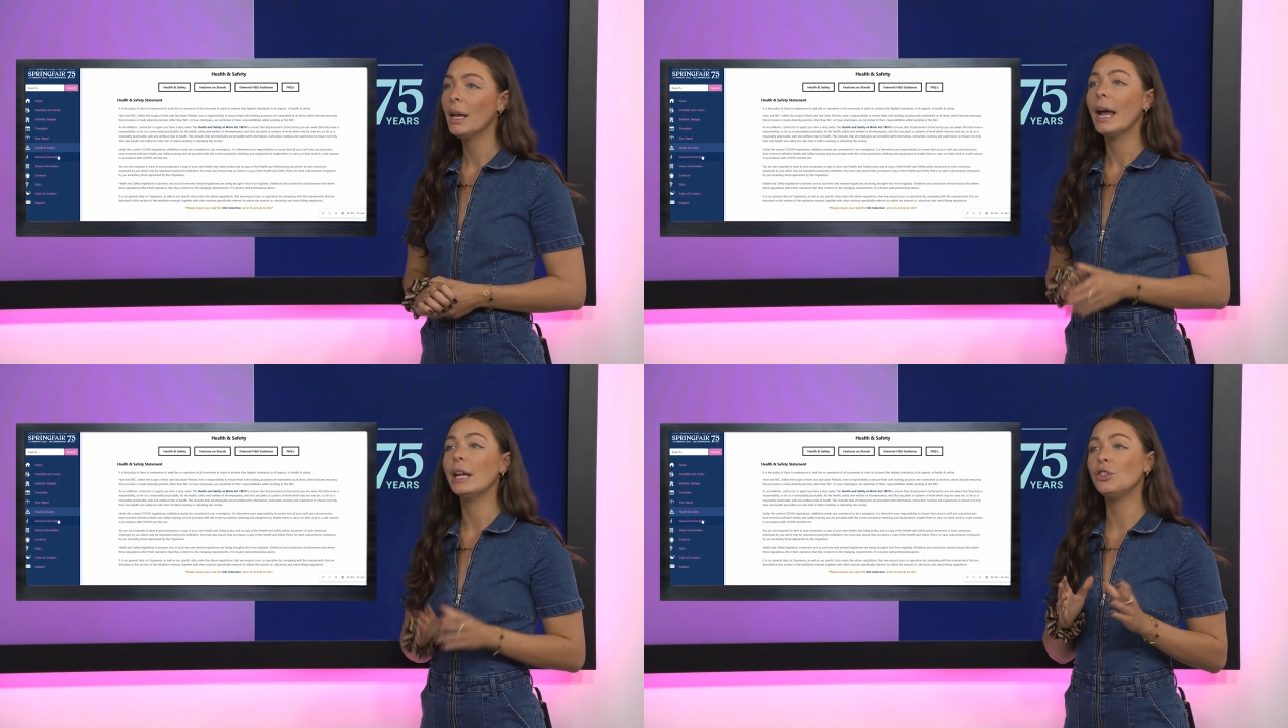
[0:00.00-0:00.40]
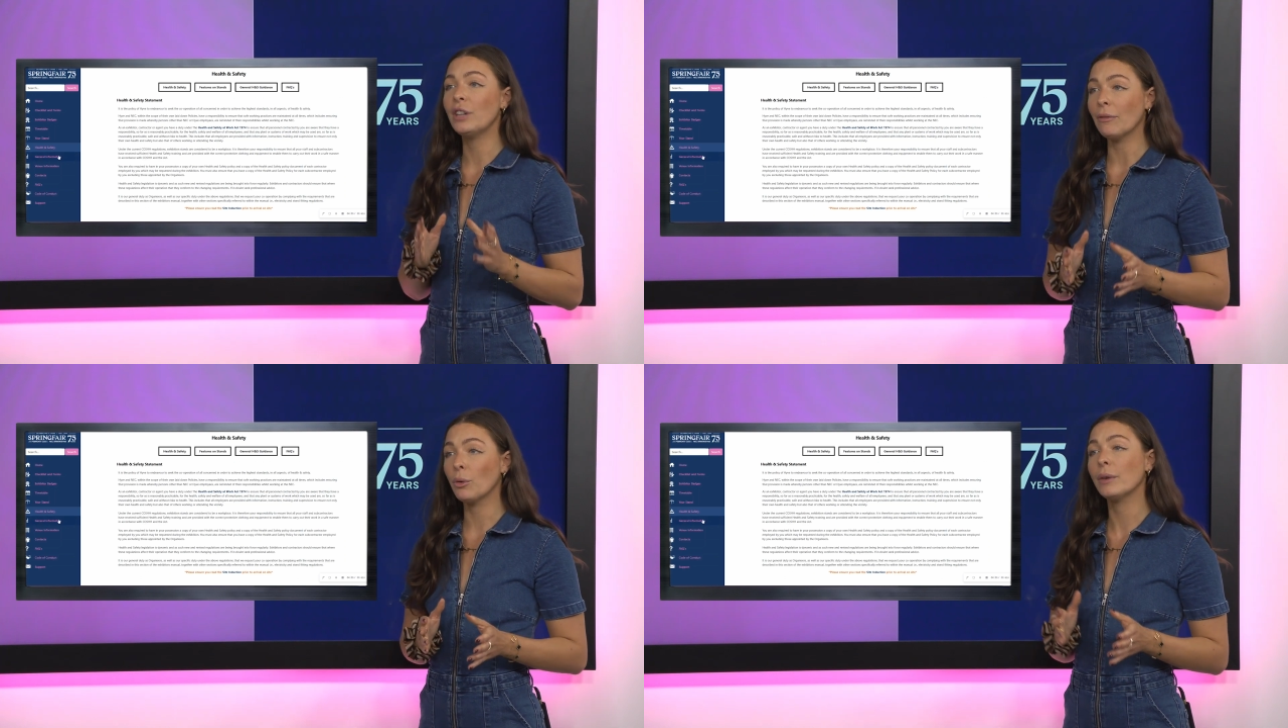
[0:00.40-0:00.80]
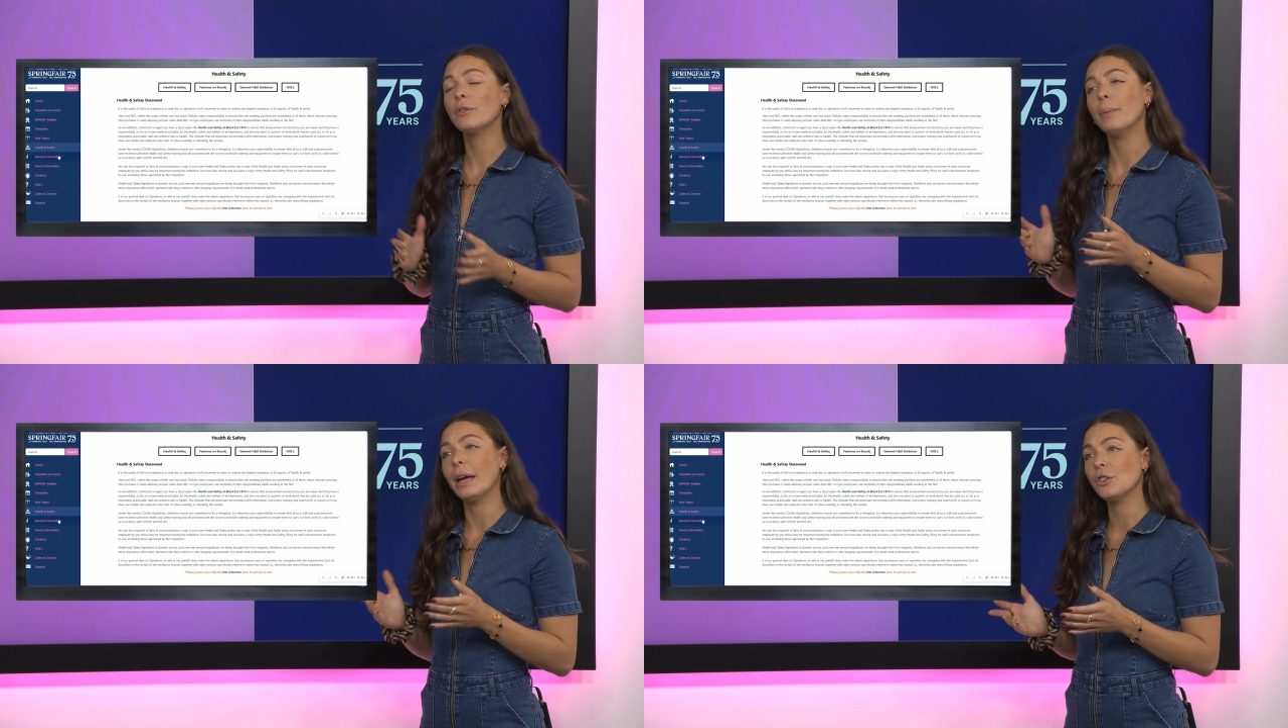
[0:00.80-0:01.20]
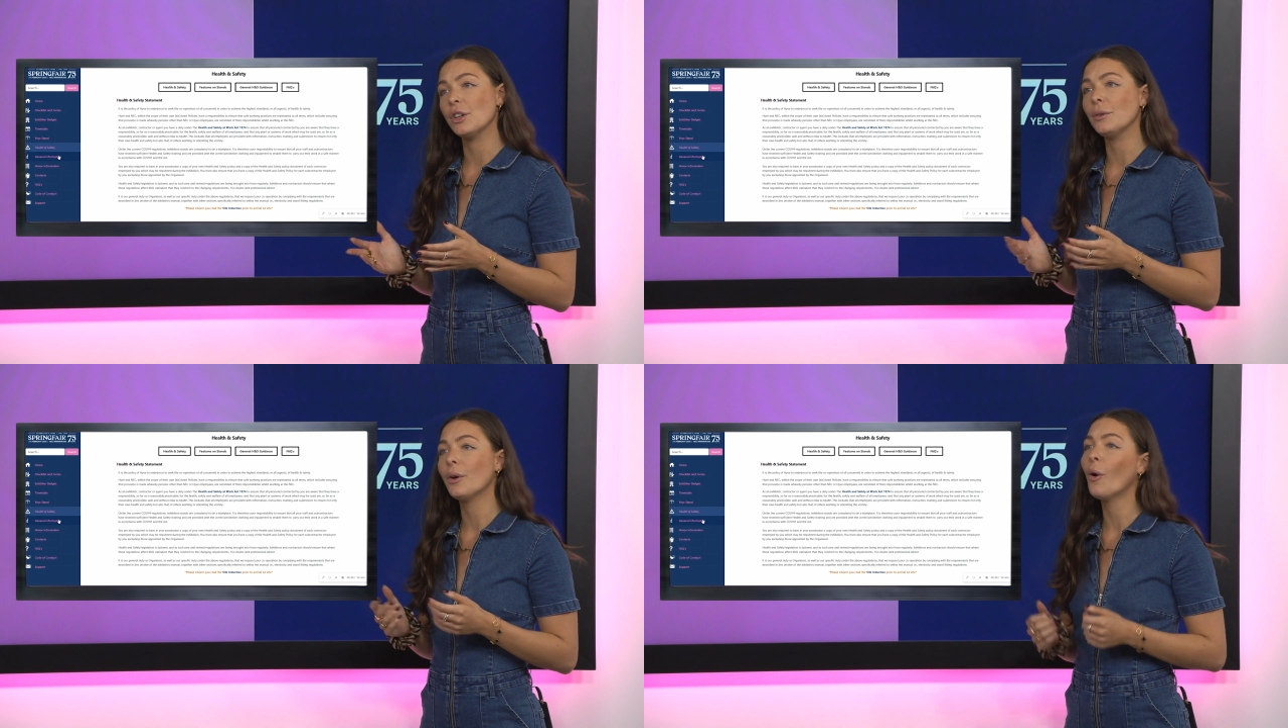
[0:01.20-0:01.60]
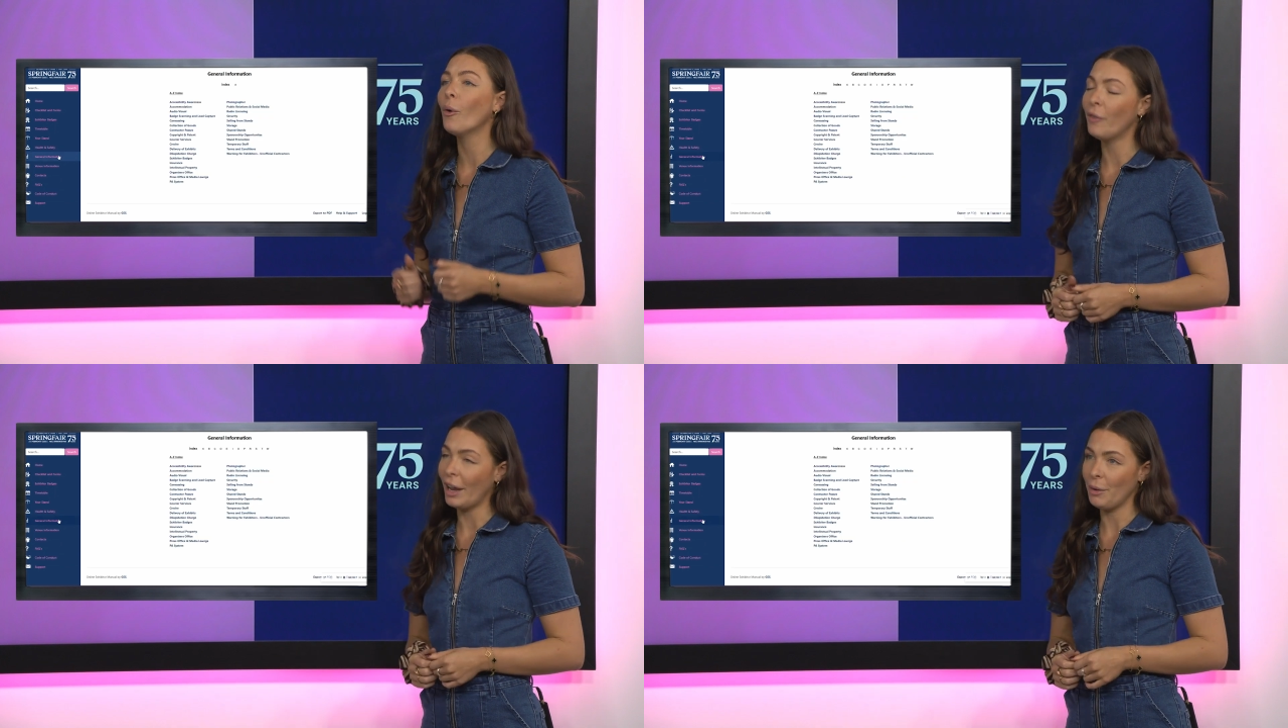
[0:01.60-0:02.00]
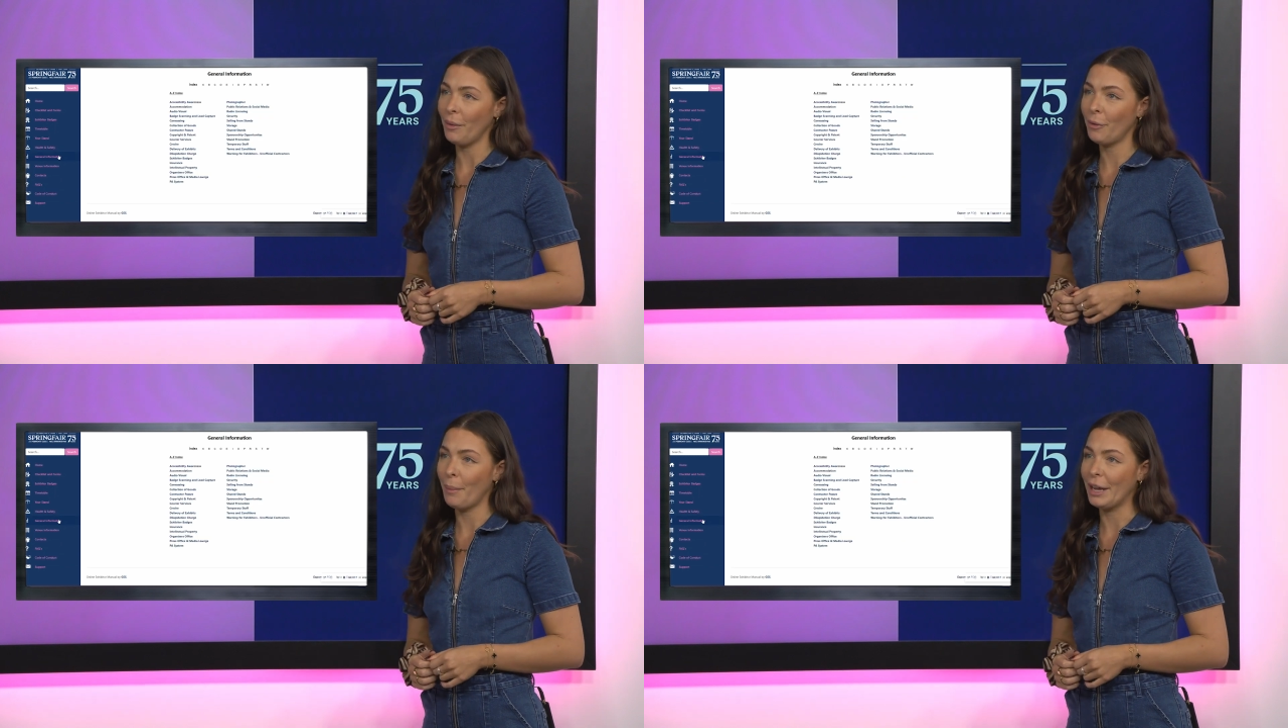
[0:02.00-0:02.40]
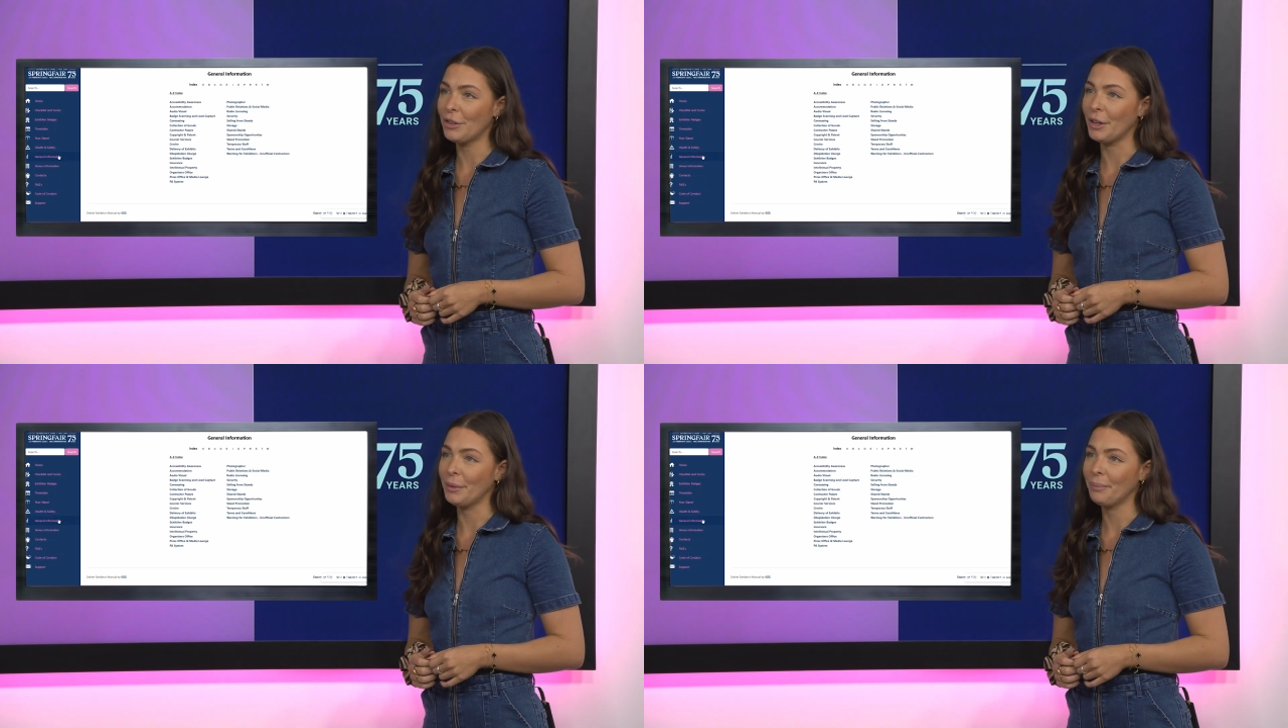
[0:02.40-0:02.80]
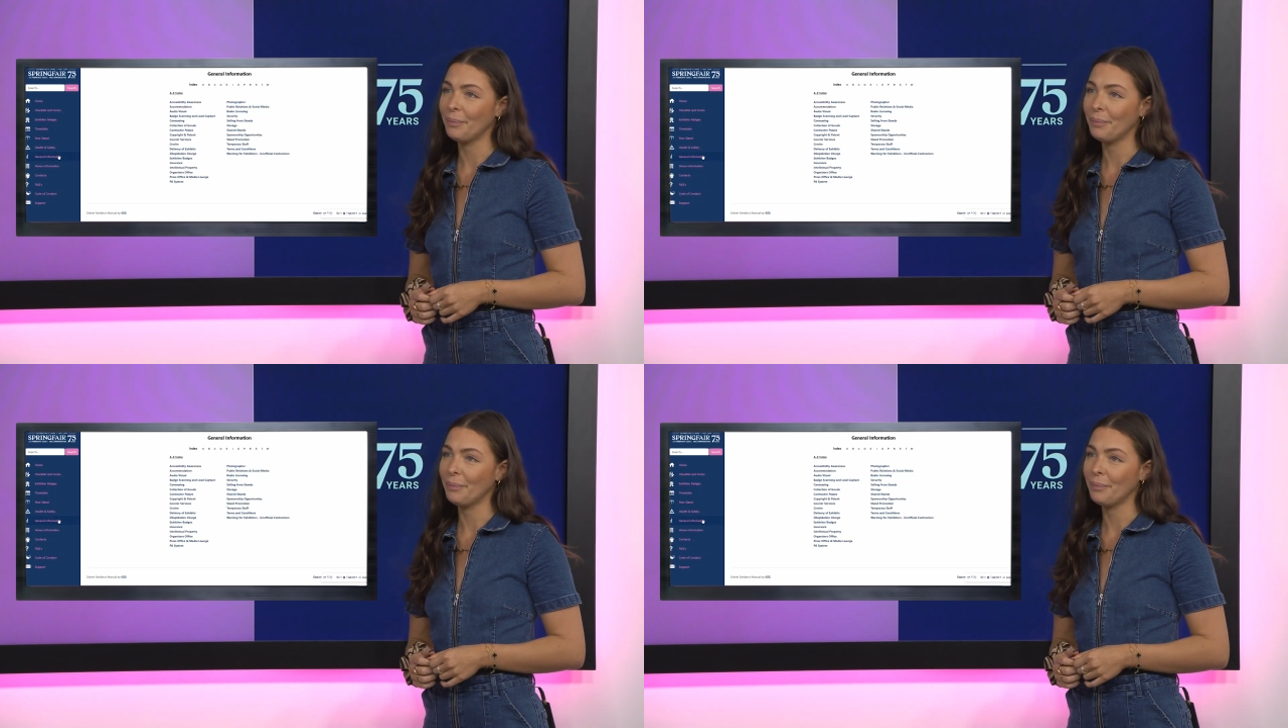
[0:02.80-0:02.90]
in General Information or Venue Information.